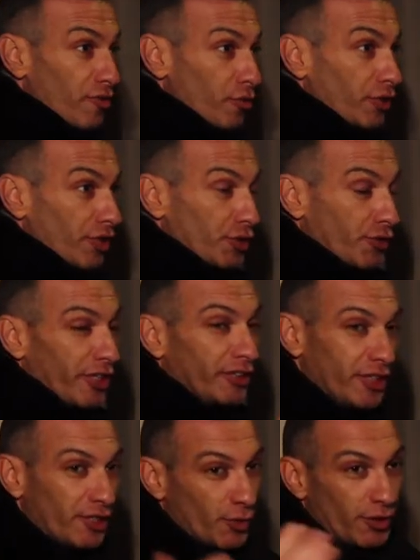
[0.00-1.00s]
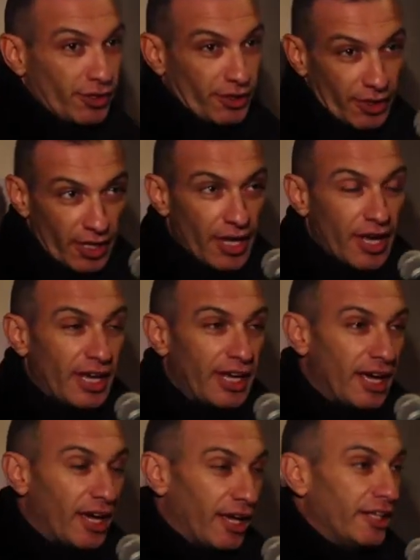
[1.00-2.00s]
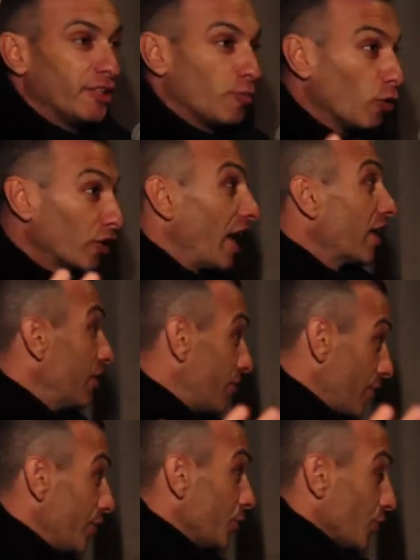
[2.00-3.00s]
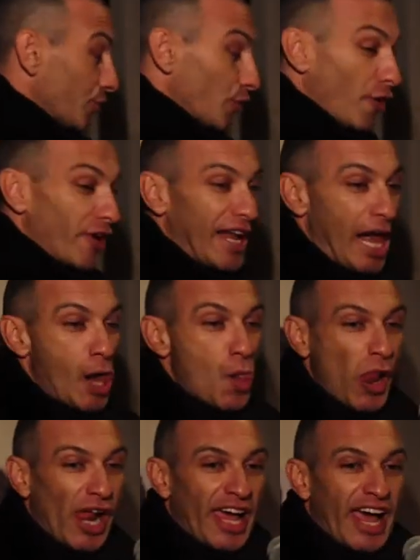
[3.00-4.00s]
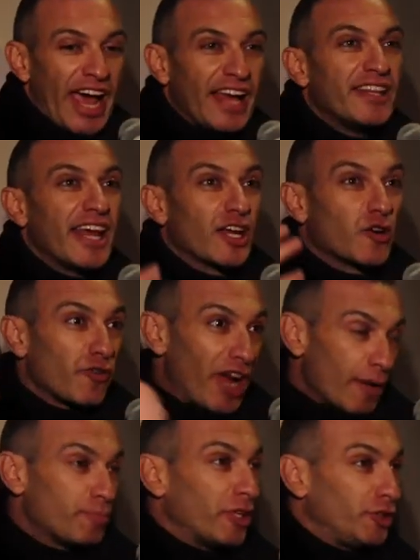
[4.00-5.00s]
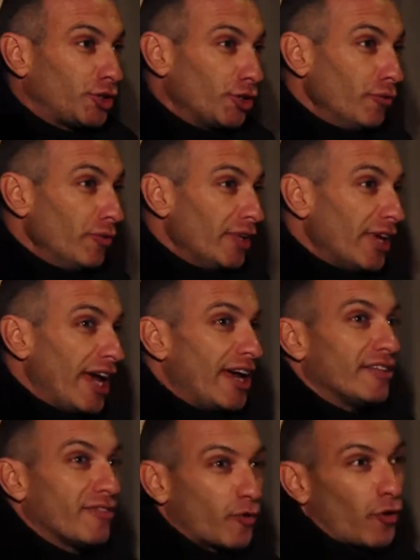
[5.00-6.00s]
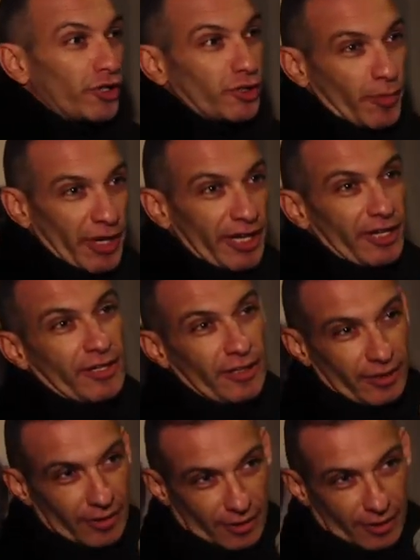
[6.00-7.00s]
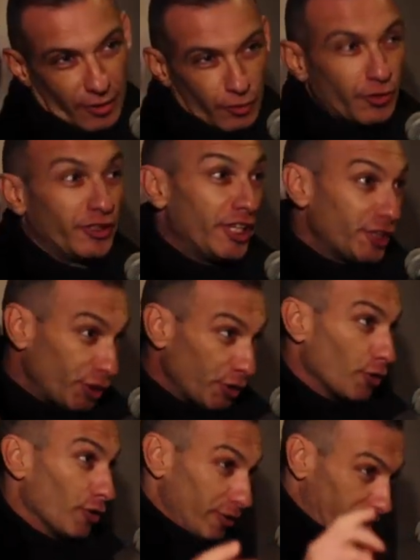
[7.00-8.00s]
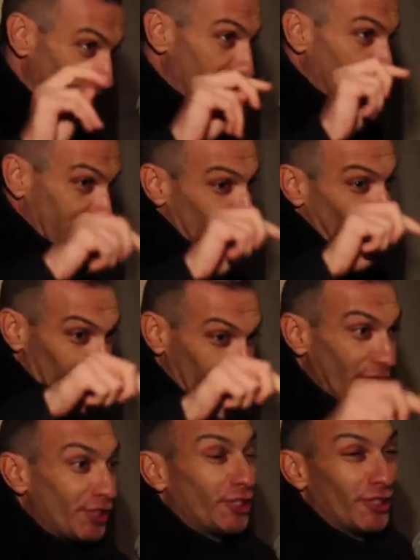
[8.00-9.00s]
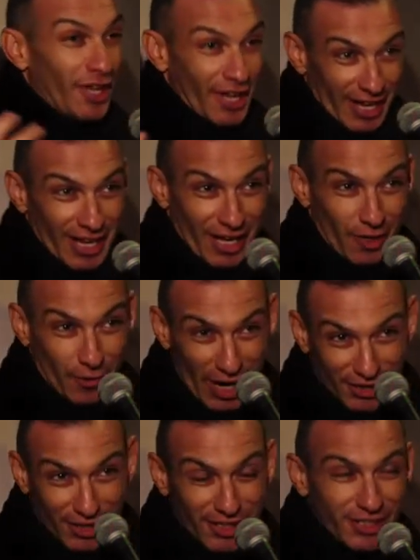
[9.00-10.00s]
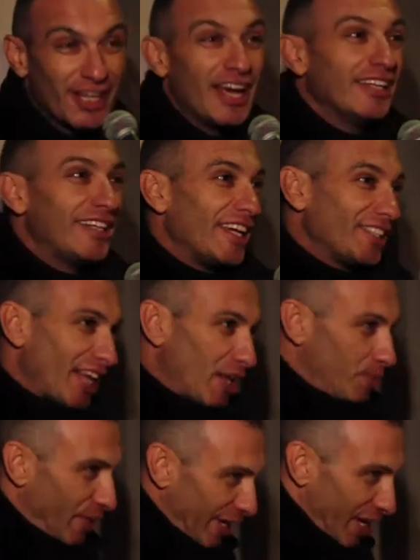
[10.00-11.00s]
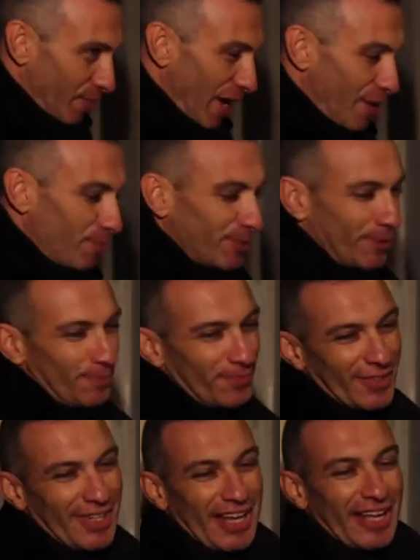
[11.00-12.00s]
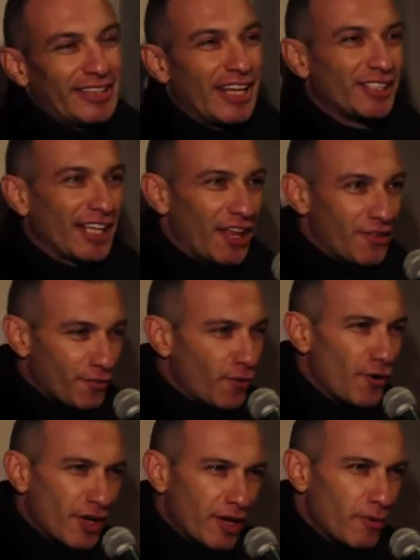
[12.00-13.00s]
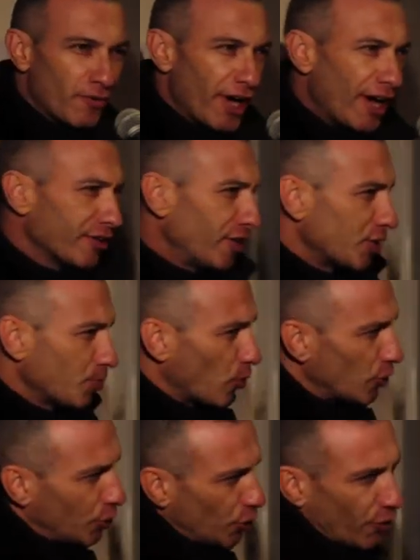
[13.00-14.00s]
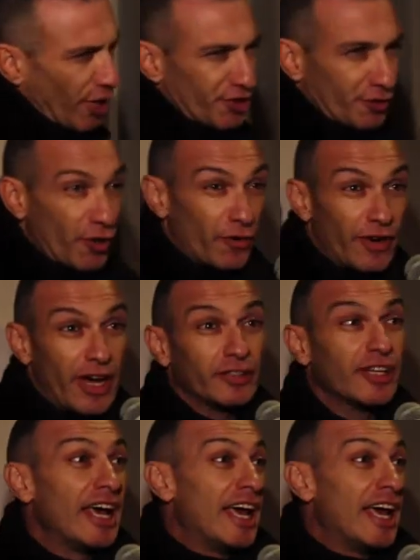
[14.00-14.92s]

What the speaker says: through the street. This was in the Bulgakov original story. And they grab the Jew, and of course, being traditional, emphasis on tradition, Russians, they start beating him up. They start throwing him around. This poor Jew gets thrown around.